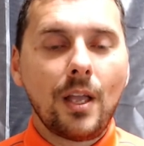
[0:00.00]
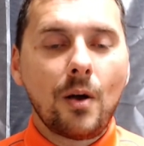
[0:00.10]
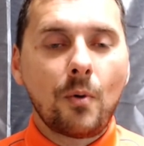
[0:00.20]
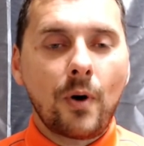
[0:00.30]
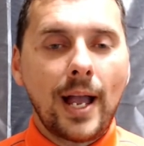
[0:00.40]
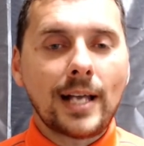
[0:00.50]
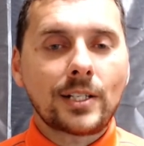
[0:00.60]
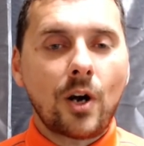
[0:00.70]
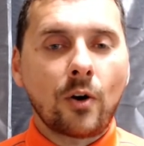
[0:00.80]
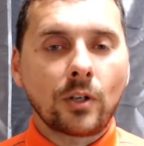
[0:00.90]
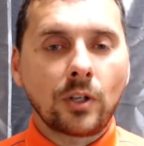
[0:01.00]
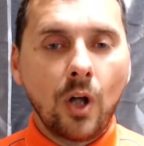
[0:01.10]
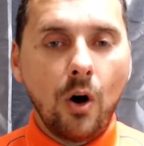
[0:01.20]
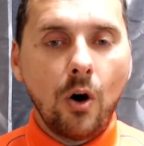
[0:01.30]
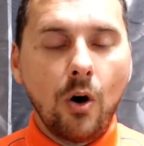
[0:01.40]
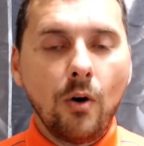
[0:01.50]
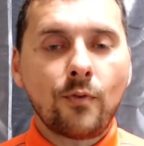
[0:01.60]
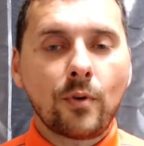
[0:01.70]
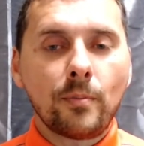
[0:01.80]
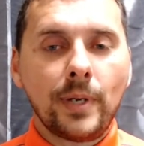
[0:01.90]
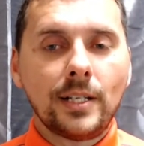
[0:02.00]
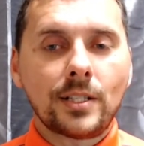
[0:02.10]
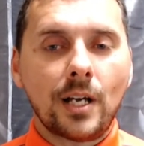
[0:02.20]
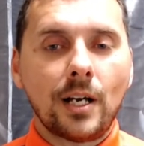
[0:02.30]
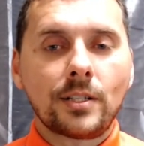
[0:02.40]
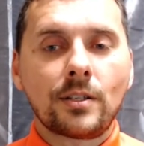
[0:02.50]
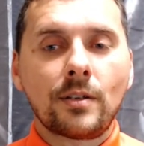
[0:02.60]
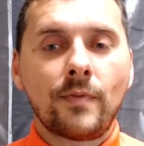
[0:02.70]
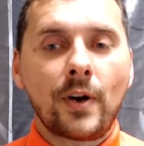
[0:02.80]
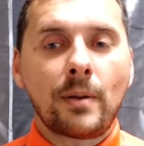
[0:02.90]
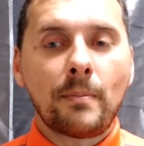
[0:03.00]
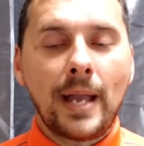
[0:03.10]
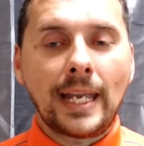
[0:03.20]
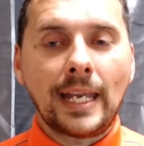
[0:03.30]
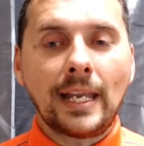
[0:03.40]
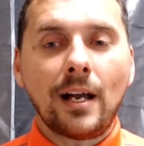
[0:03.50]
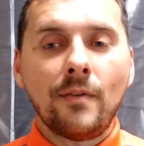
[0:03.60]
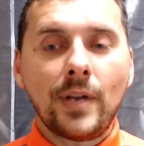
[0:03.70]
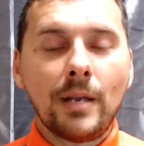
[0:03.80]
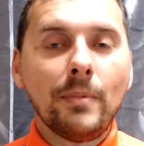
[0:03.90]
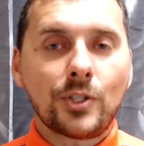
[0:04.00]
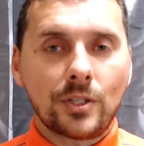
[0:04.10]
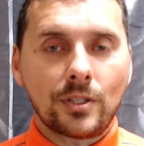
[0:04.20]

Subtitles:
whereas our law forbids us the very making of images.